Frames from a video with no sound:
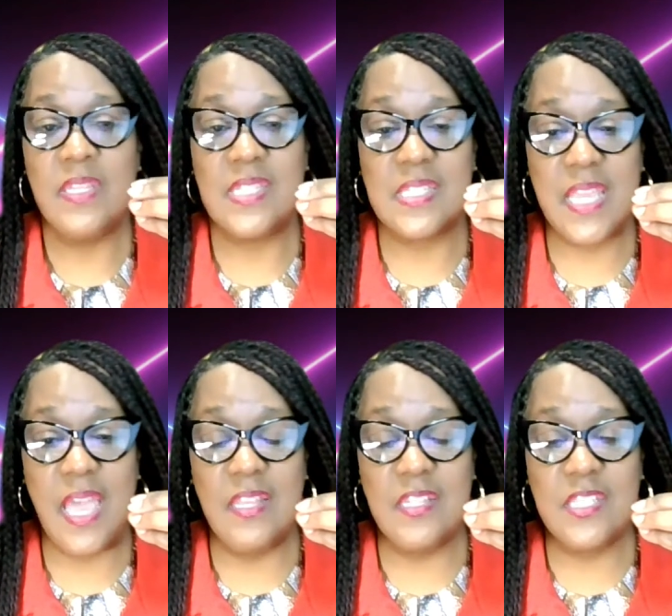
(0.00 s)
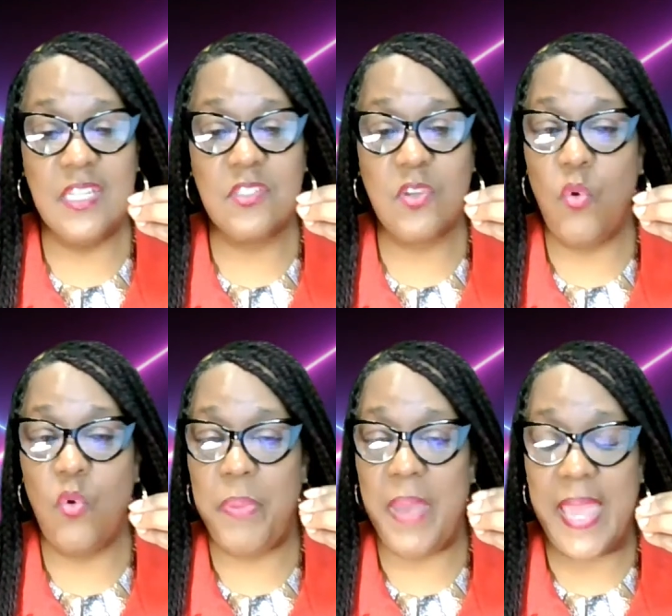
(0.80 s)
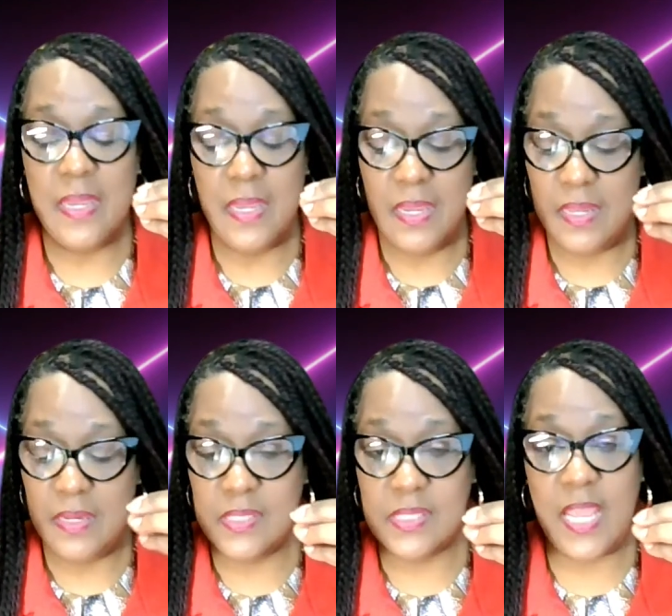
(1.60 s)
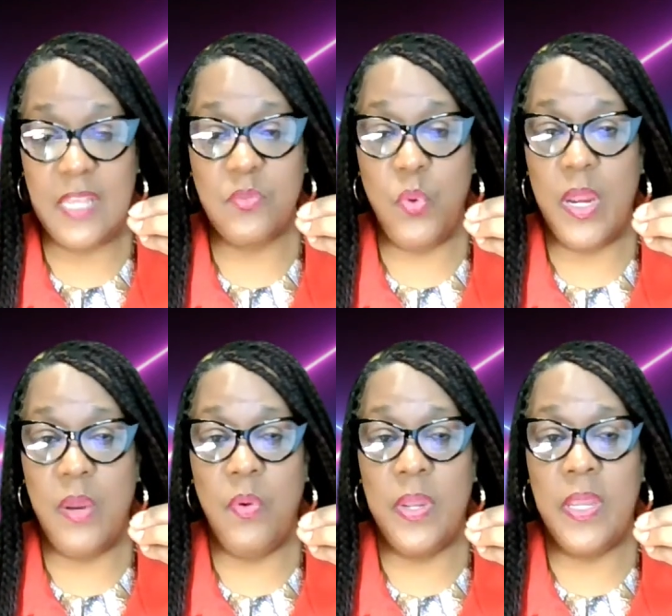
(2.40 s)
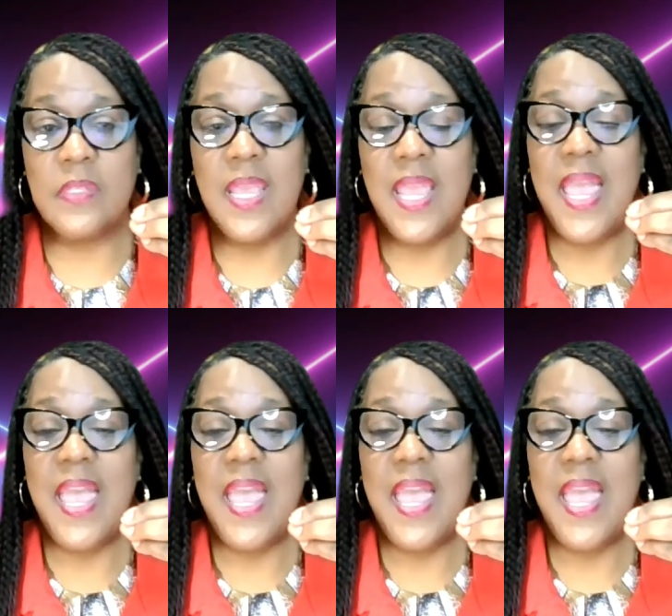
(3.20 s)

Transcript: The skeletons go back and it stays where it